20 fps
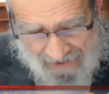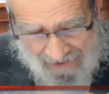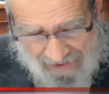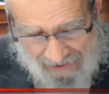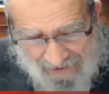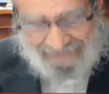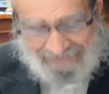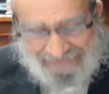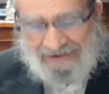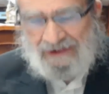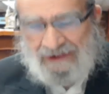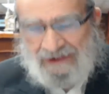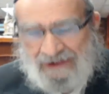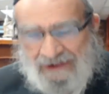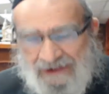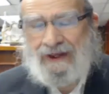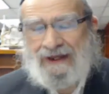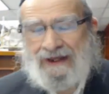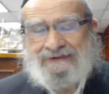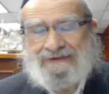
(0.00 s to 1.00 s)
And
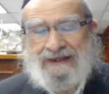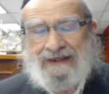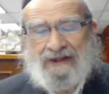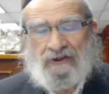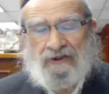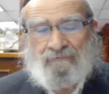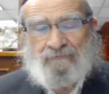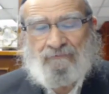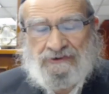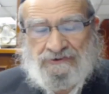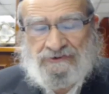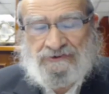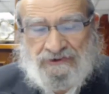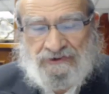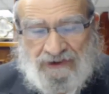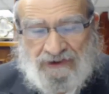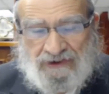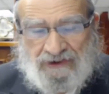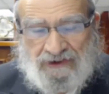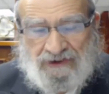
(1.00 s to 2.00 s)
Gilu HaTainug means
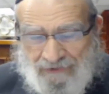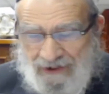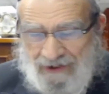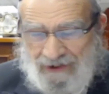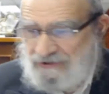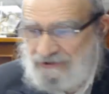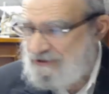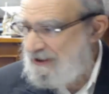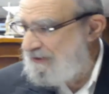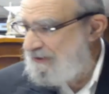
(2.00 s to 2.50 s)
the expression